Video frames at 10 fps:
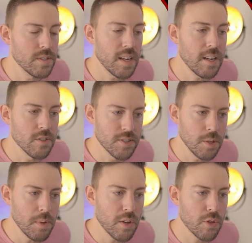They're saying it'll
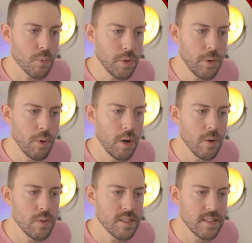still be a three
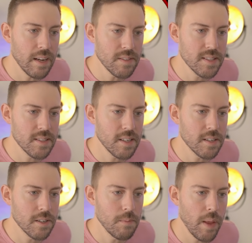row, seven
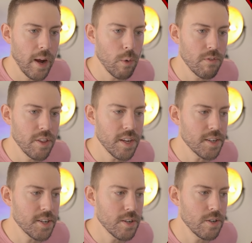seater. However, the
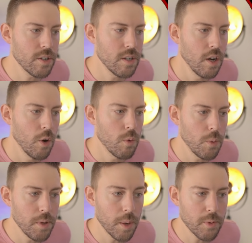interior
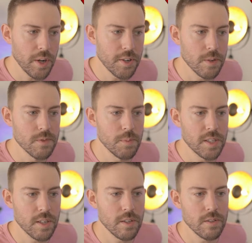will be upgraded in terms of
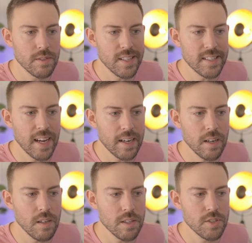materials and
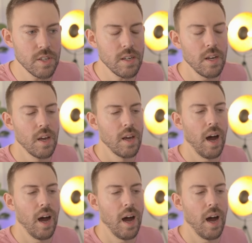technology.